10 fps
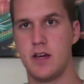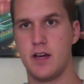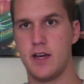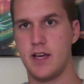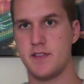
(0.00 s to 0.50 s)

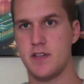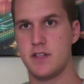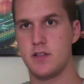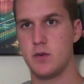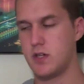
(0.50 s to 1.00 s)
as I
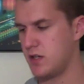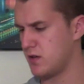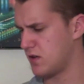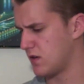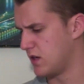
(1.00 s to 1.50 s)
do
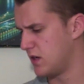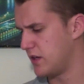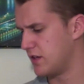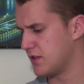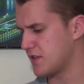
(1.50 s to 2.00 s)
here,
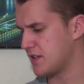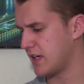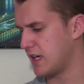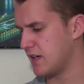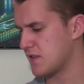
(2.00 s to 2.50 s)
just in
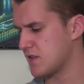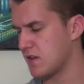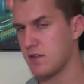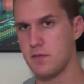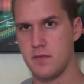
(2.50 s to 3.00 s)
case
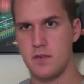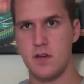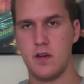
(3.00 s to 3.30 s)
of,